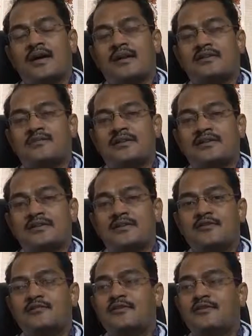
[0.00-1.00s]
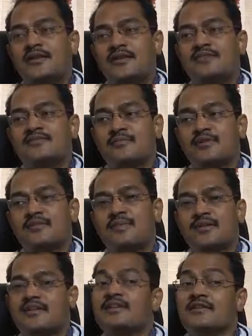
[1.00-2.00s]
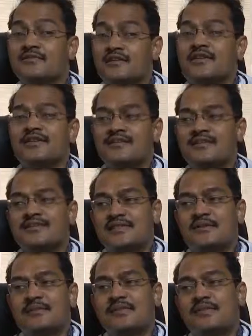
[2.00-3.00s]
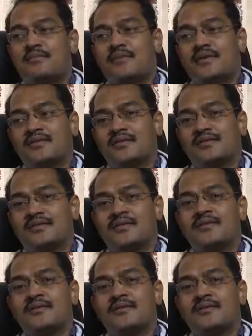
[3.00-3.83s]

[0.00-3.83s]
Ultimately the human body is more important. Every organ is equally important.